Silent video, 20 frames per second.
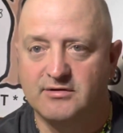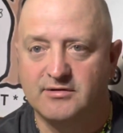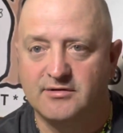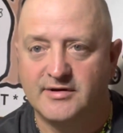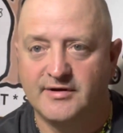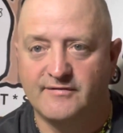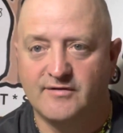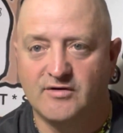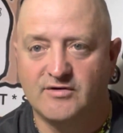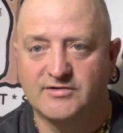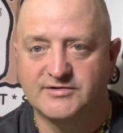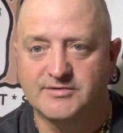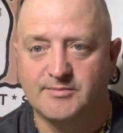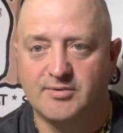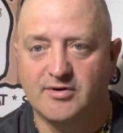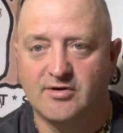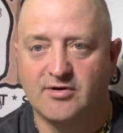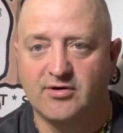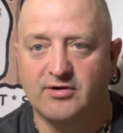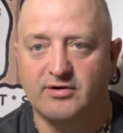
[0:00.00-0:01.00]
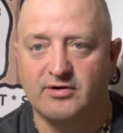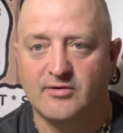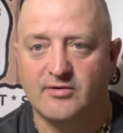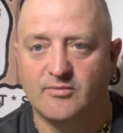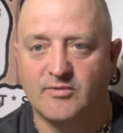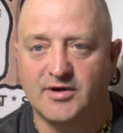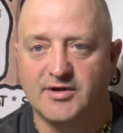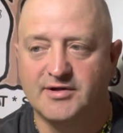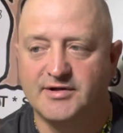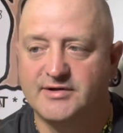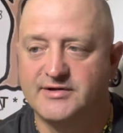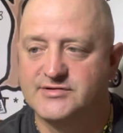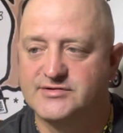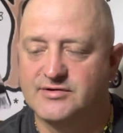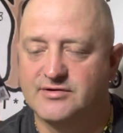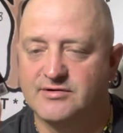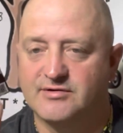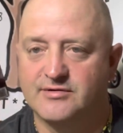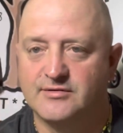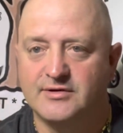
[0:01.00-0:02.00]
that falls apart or runs
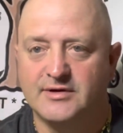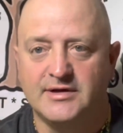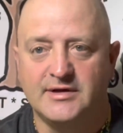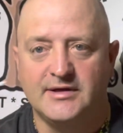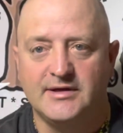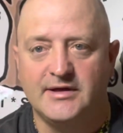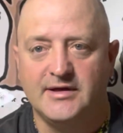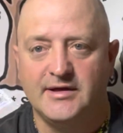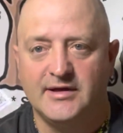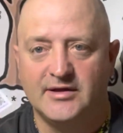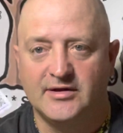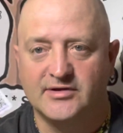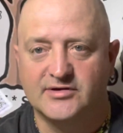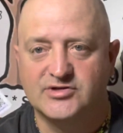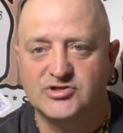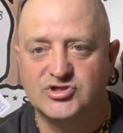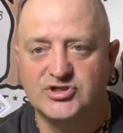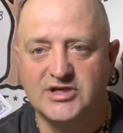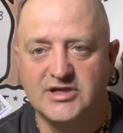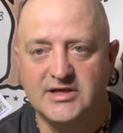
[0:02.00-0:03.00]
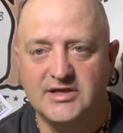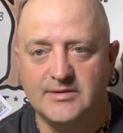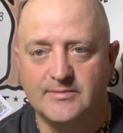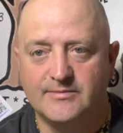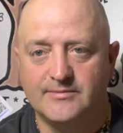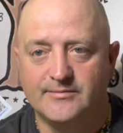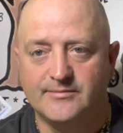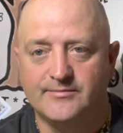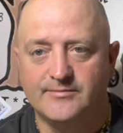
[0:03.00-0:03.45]
or it looks cheap,